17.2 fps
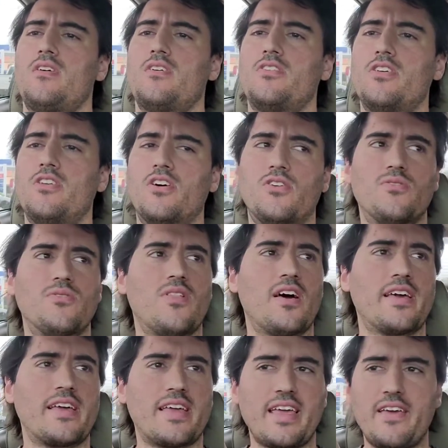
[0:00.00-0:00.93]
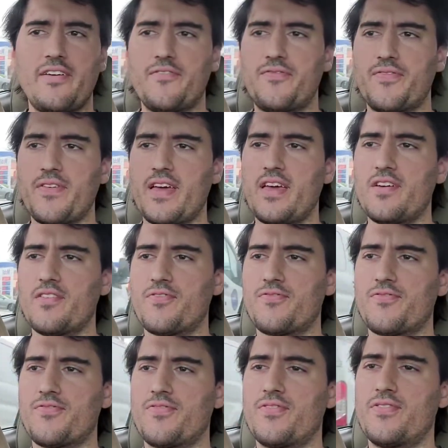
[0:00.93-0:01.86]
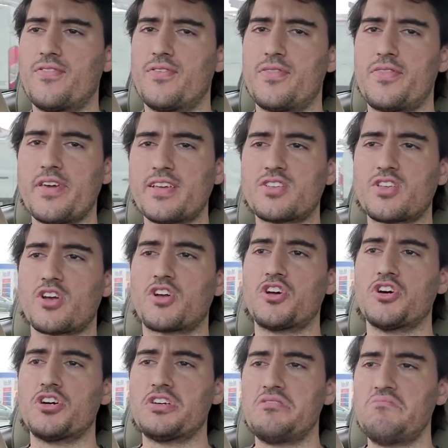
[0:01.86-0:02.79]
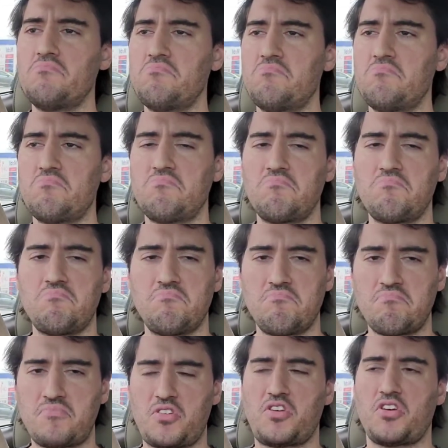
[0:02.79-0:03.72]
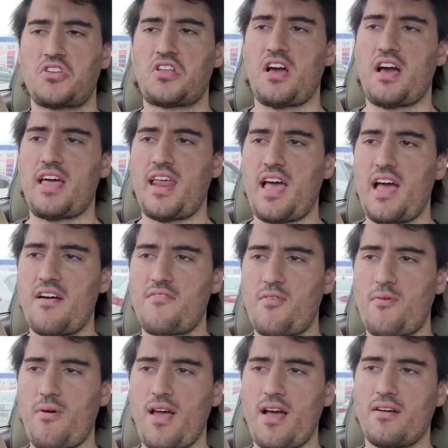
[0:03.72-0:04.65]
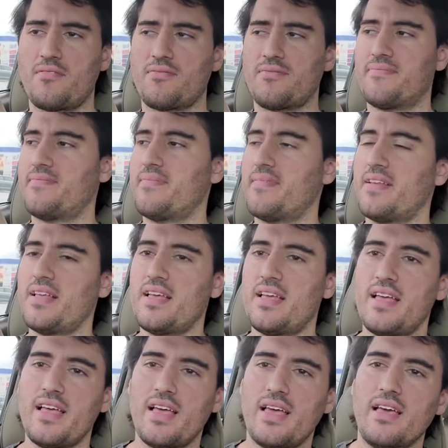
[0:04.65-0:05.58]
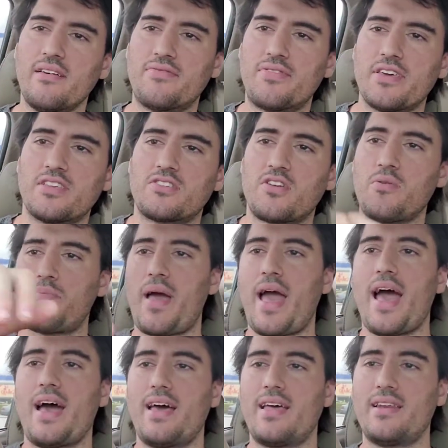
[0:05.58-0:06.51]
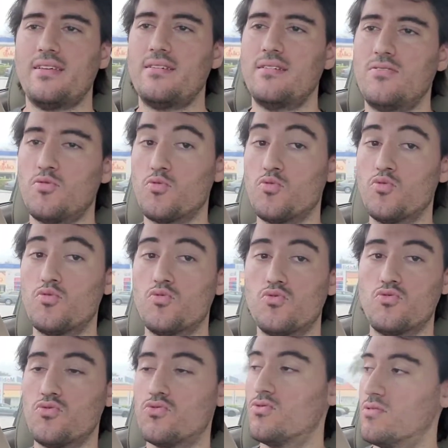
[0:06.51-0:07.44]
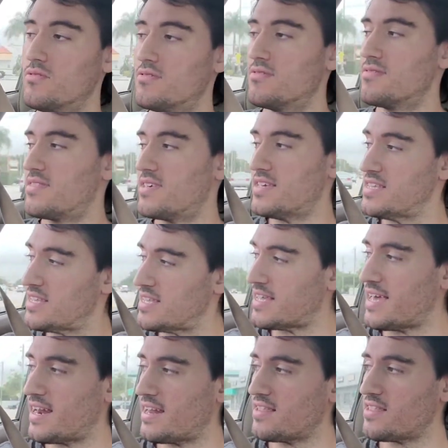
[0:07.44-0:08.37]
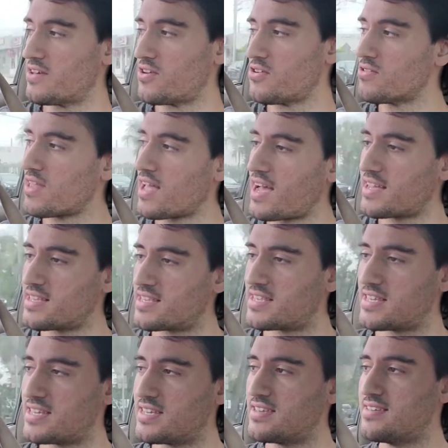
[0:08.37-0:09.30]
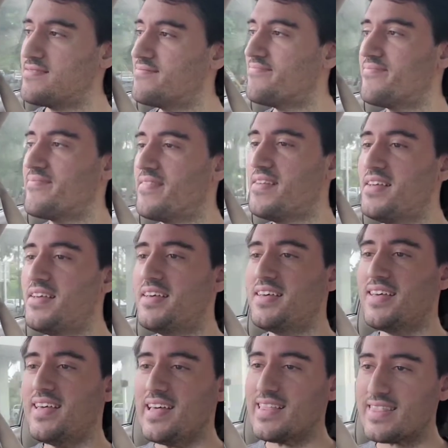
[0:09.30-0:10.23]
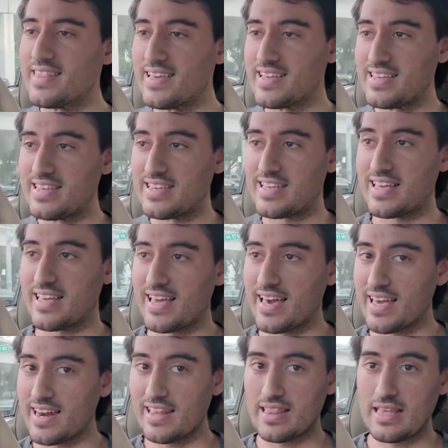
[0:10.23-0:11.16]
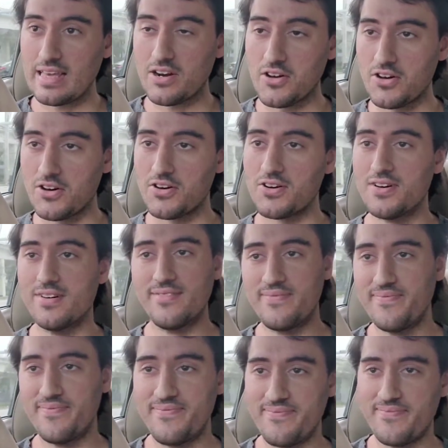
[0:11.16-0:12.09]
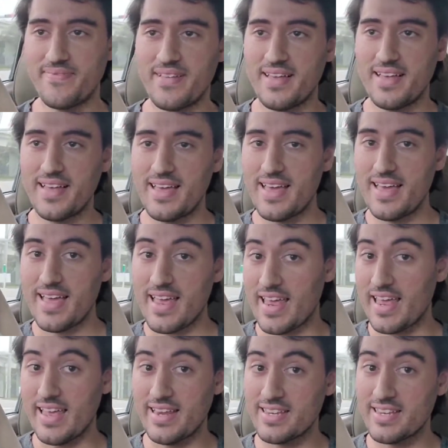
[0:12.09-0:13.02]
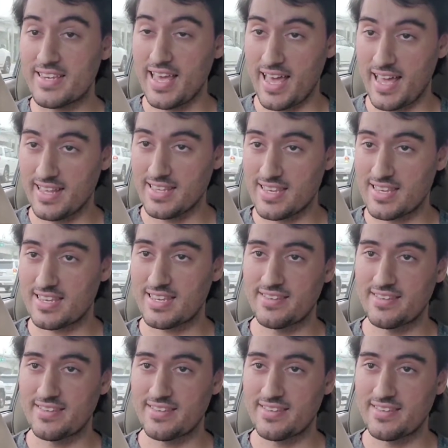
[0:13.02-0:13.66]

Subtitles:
You know, like if things are good guy to have around. If things are bad, ooh, things can get a little dicey. Things can get a little intense.